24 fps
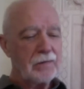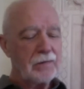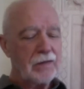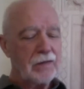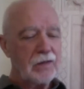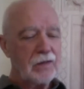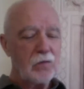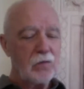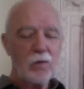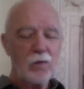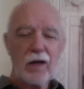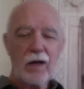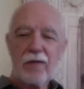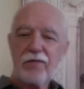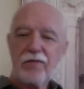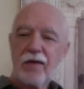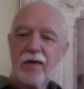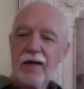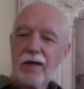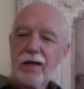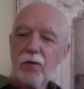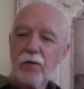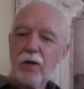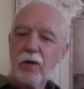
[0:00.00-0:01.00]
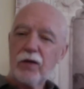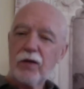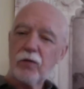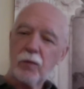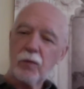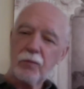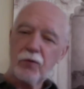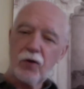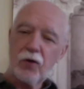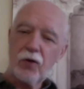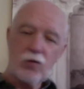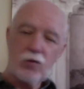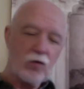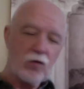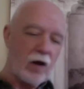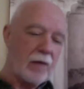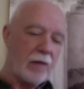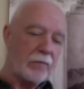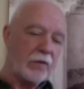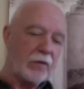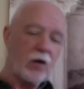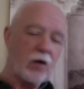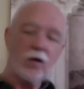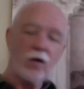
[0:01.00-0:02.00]
Well, I finally went to a
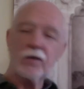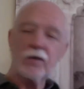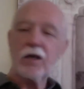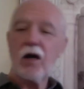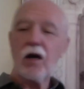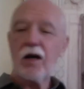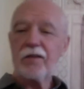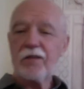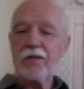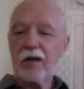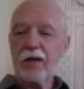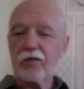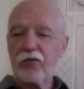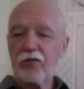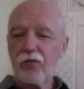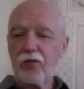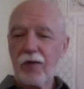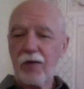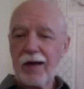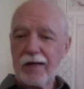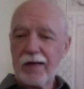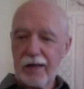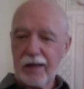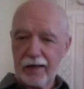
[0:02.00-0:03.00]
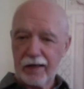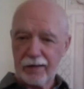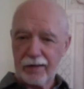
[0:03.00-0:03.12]
program called Context Training.